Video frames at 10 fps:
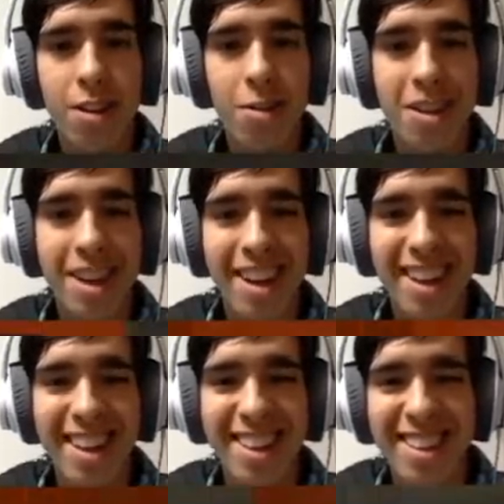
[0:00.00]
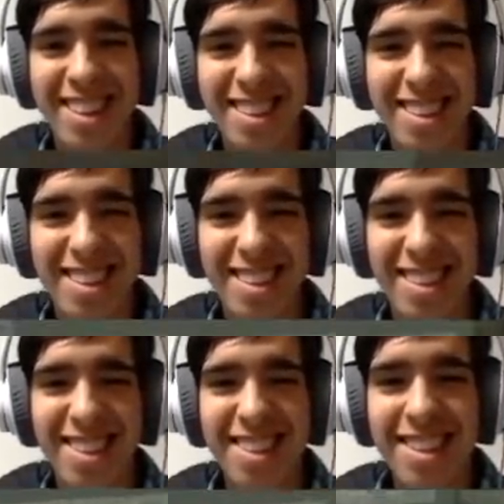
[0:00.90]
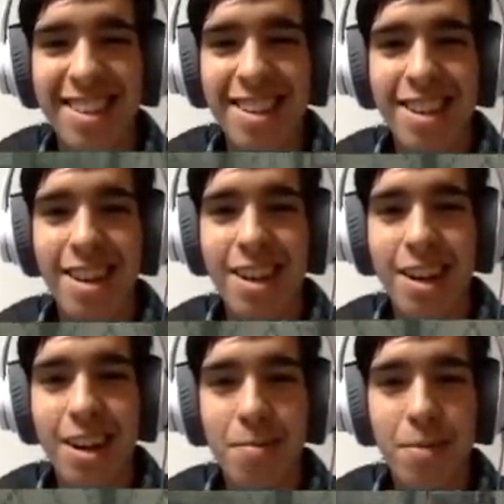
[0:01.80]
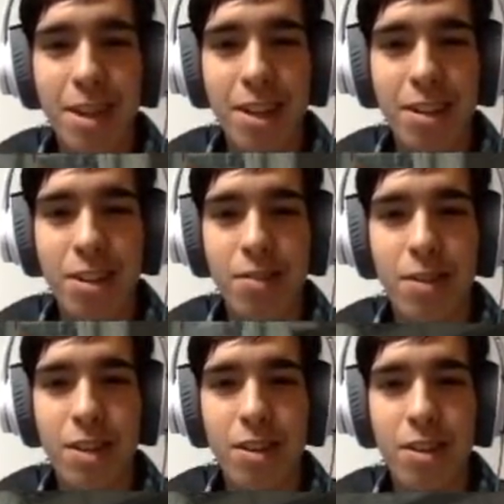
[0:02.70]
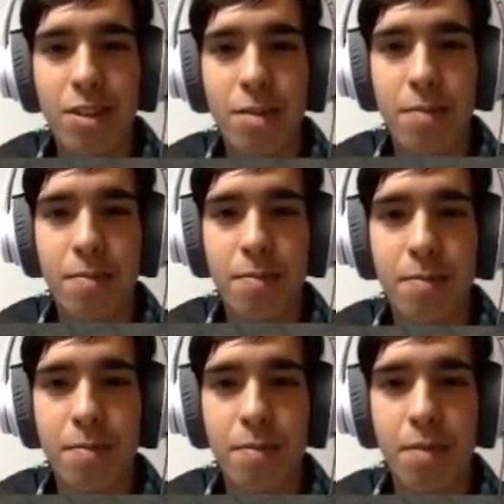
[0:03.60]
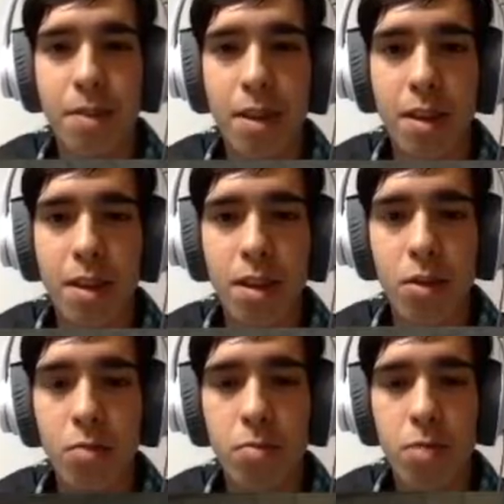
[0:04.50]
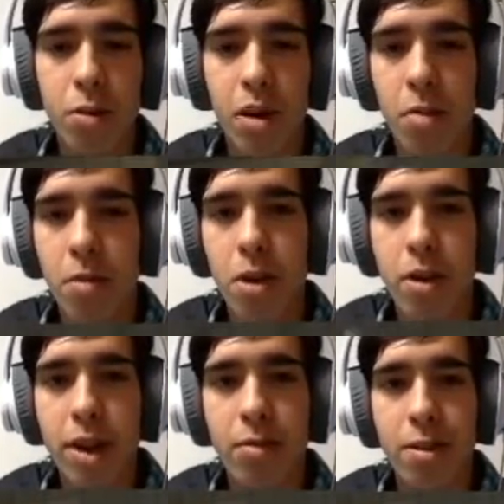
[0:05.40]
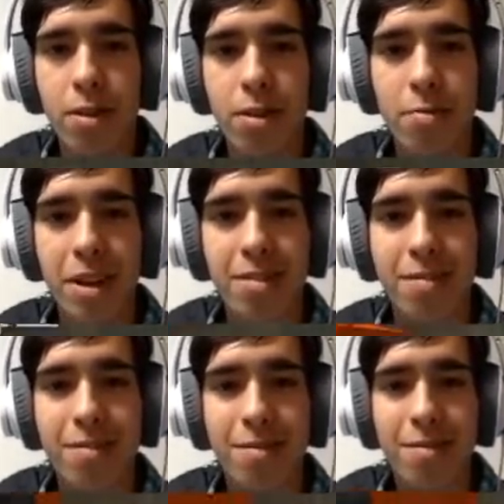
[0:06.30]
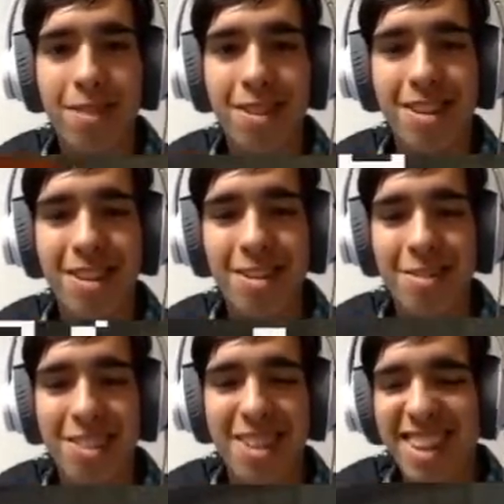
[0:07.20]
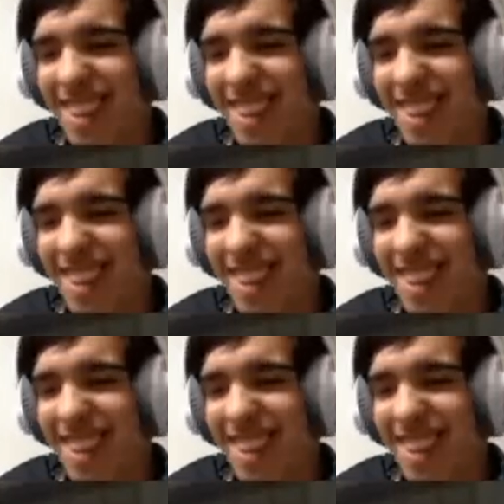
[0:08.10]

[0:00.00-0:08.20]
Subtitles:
Okay, this is a complex device. Oh, there we go. Okay. Well, oh man. Okay.